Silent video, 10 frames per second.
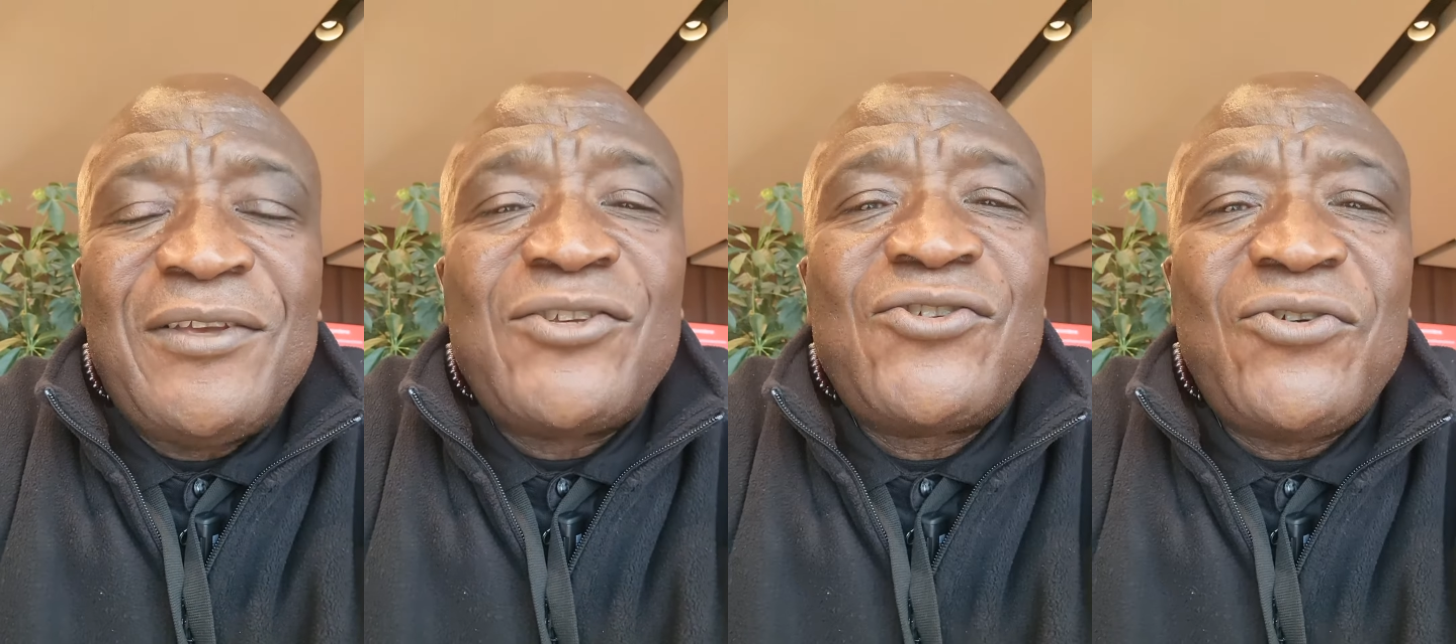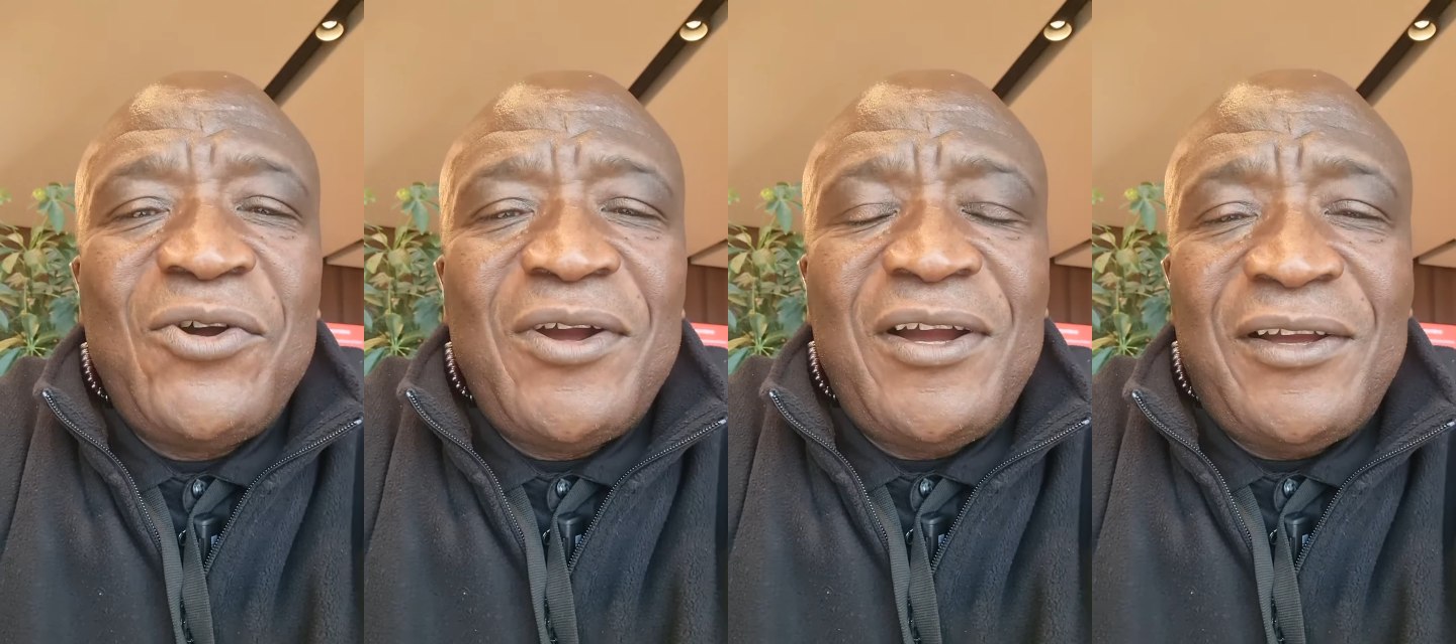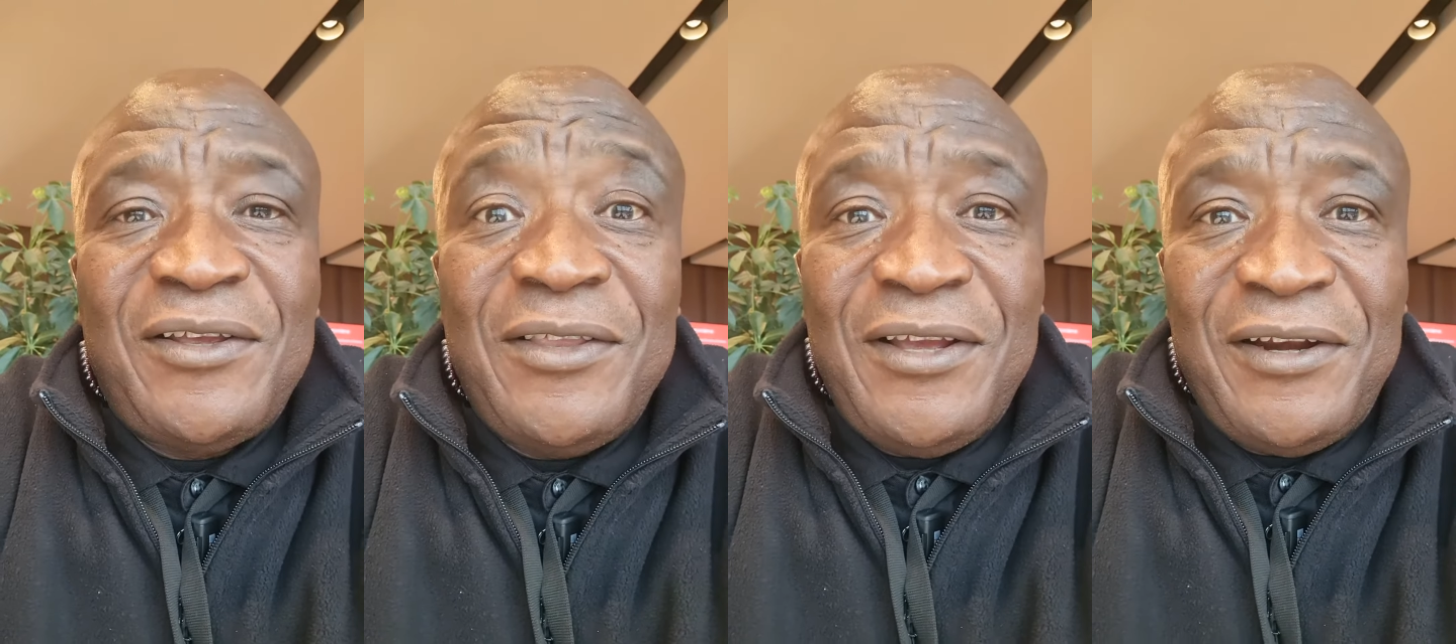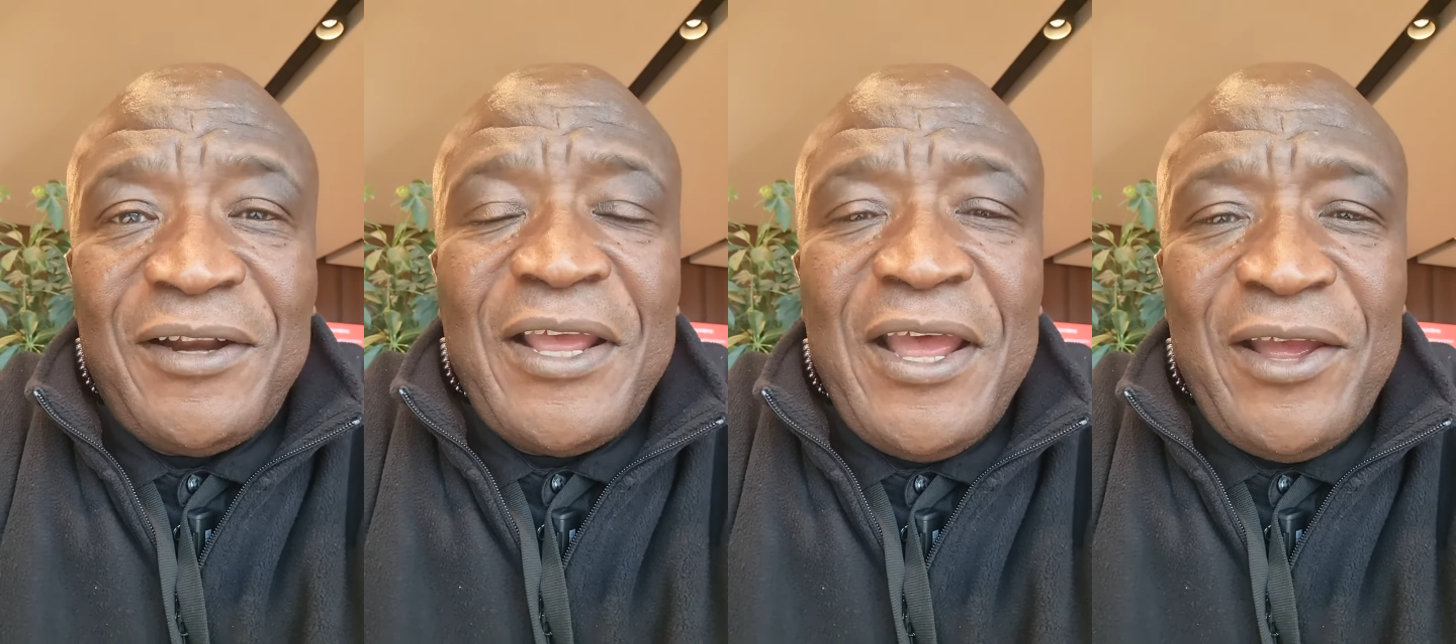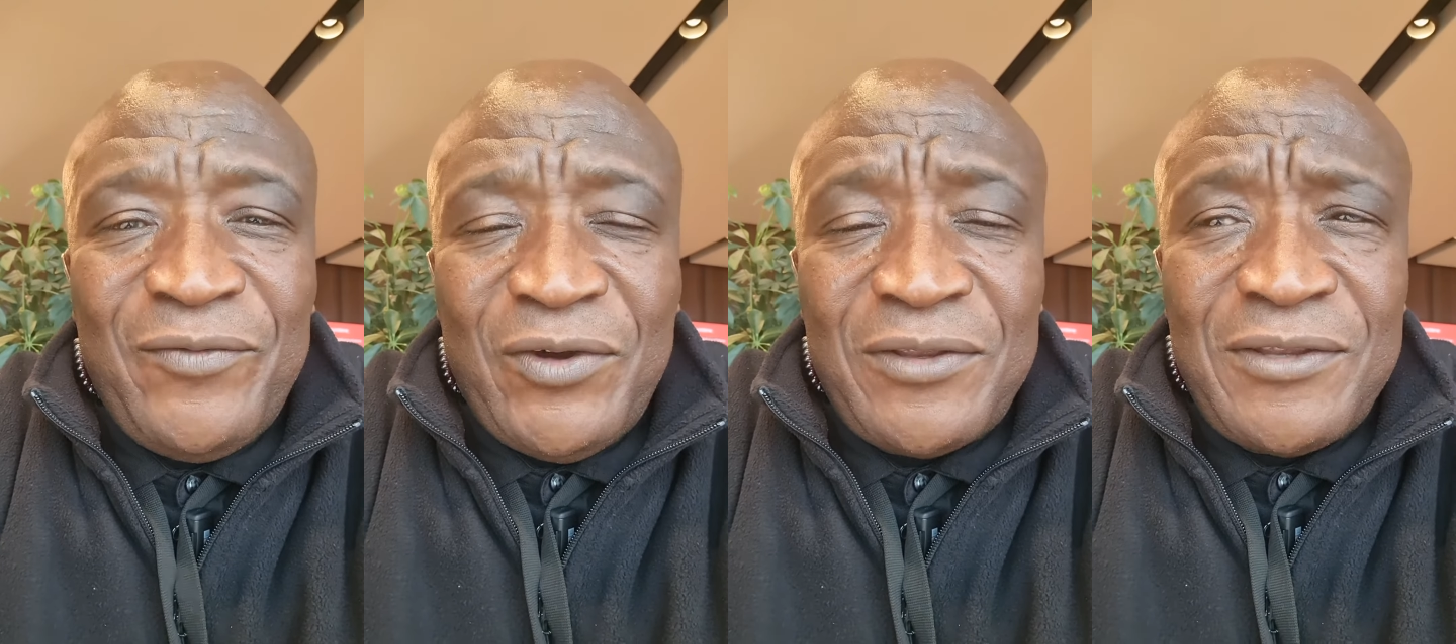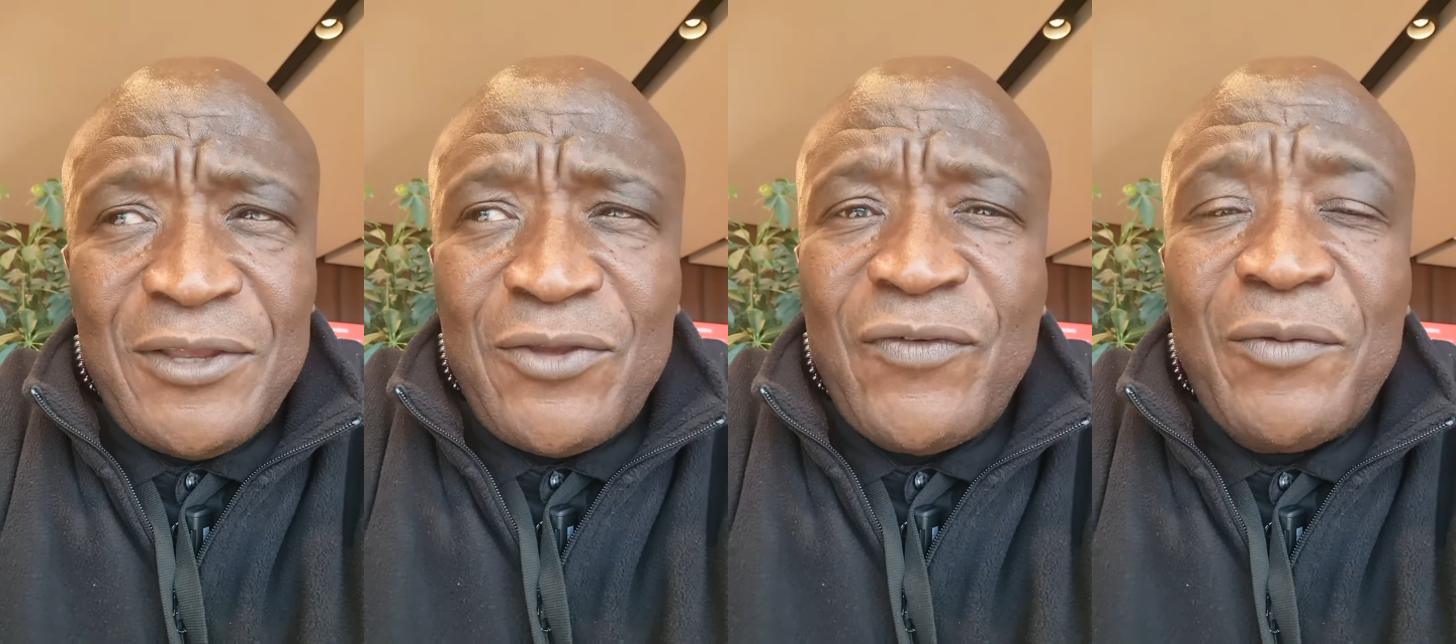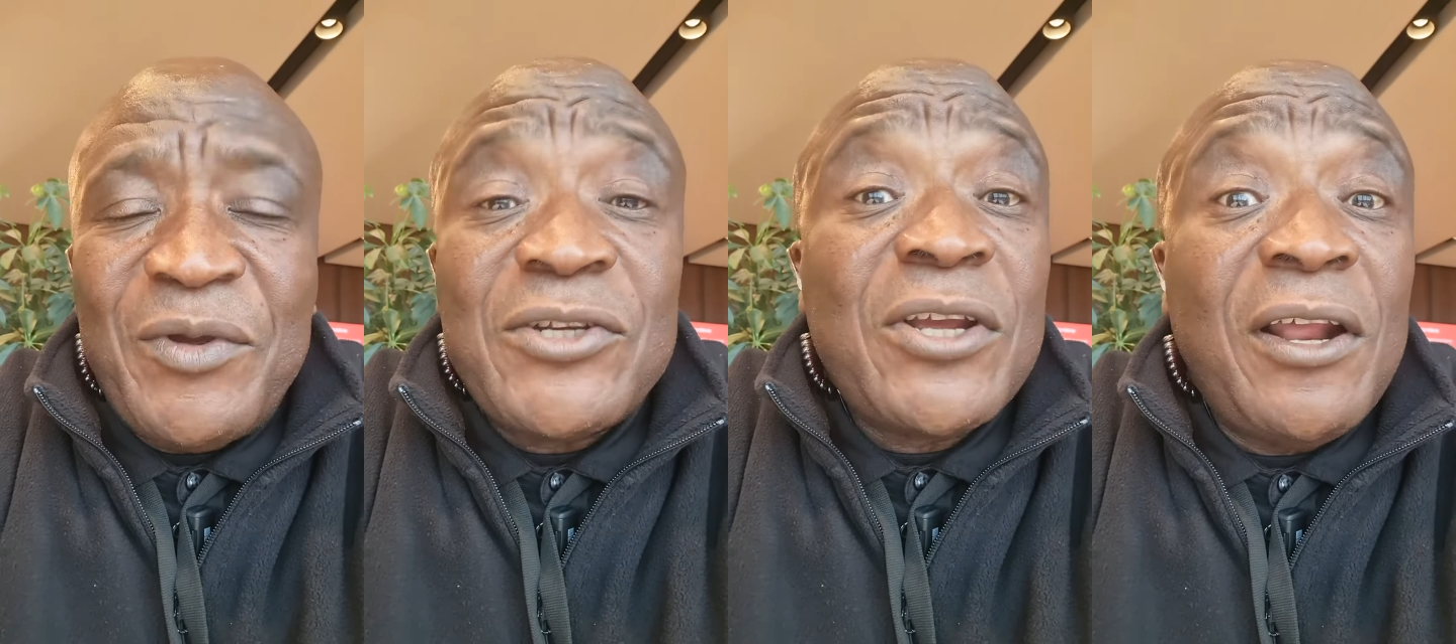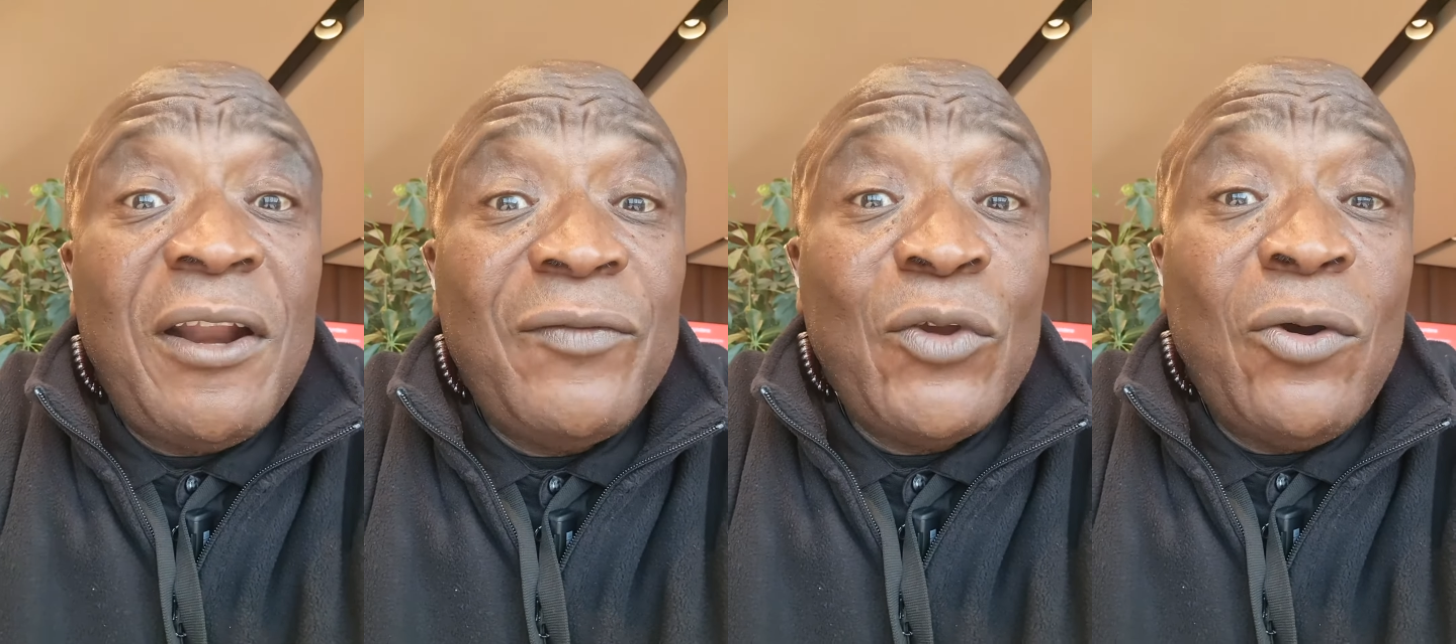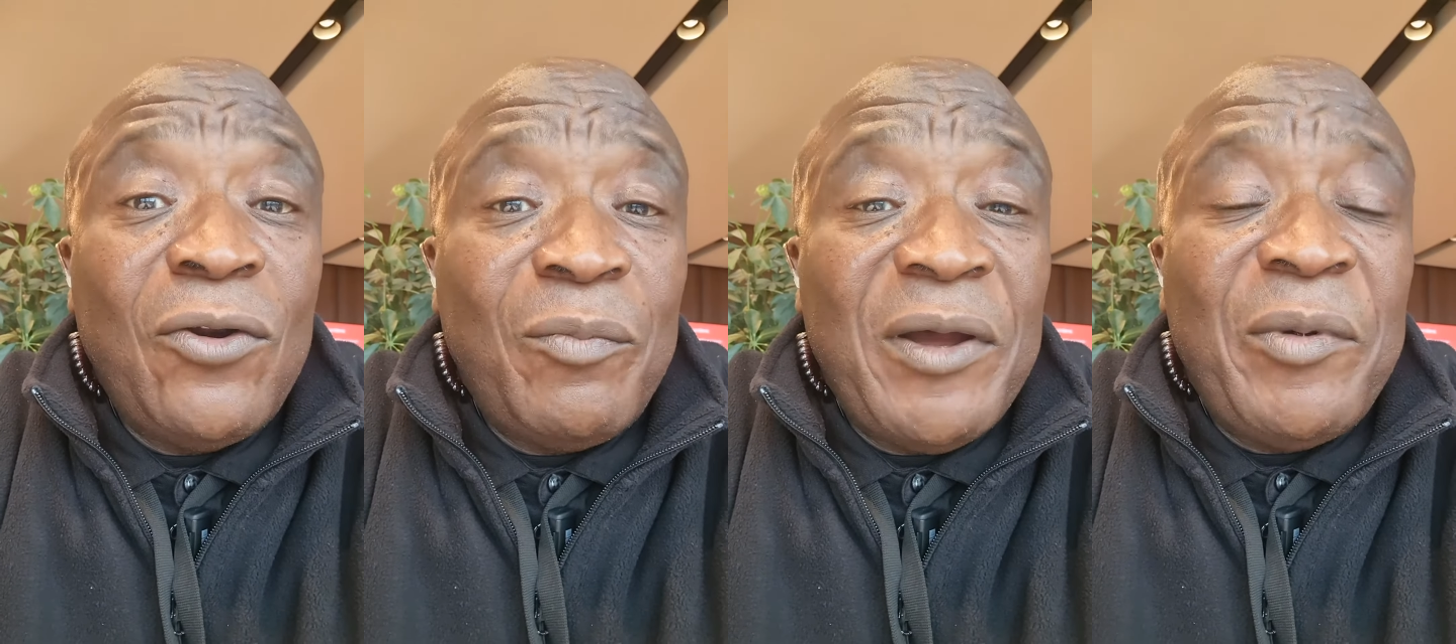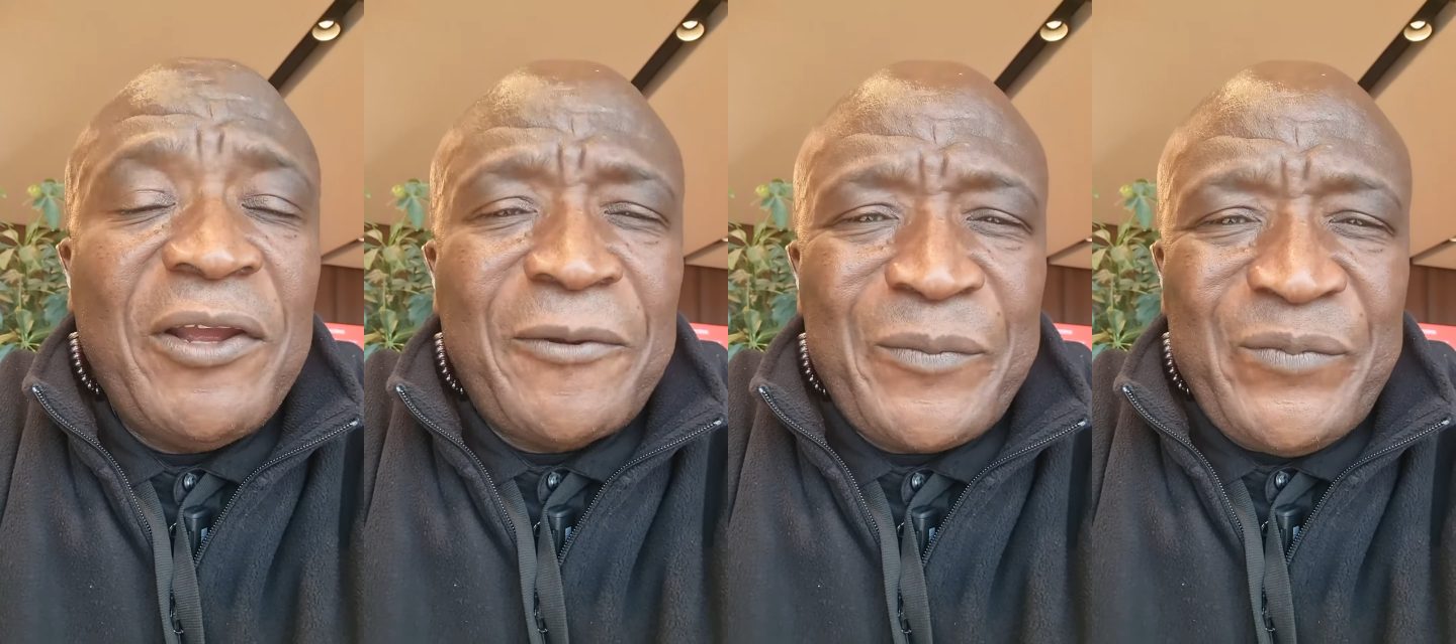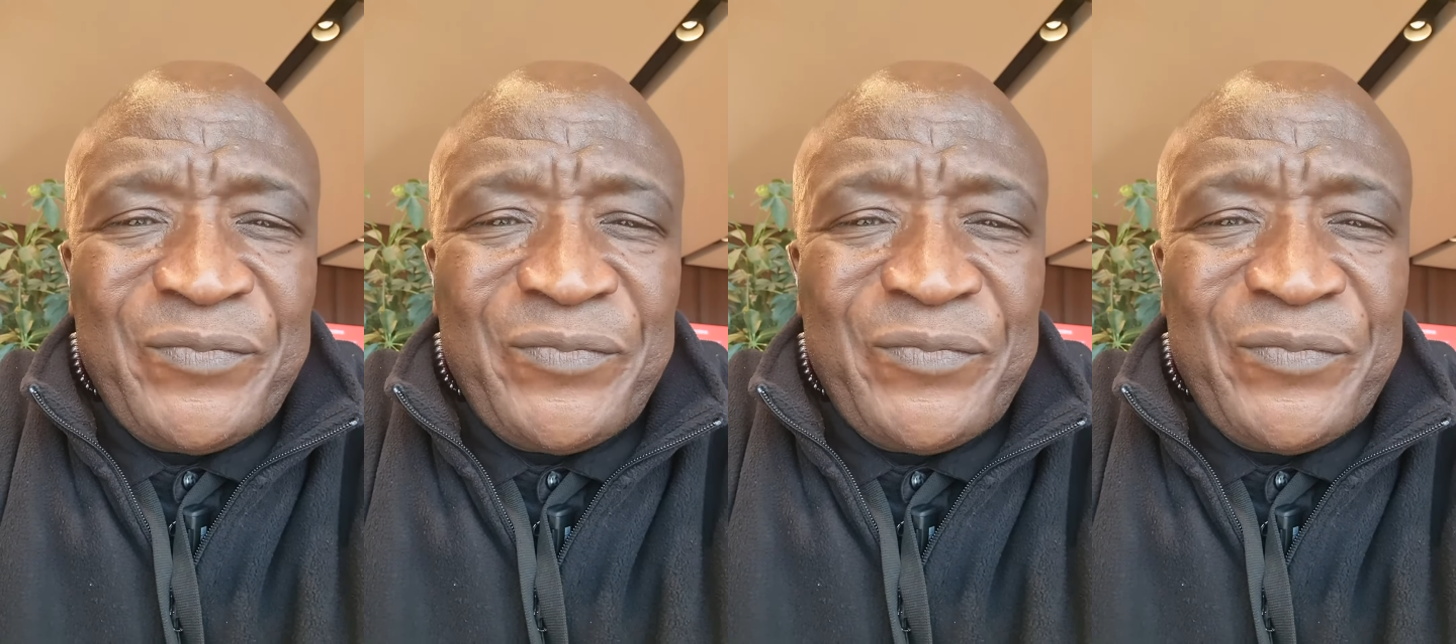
stronger than ever. Thank you very much. I love you all. Bye-bye.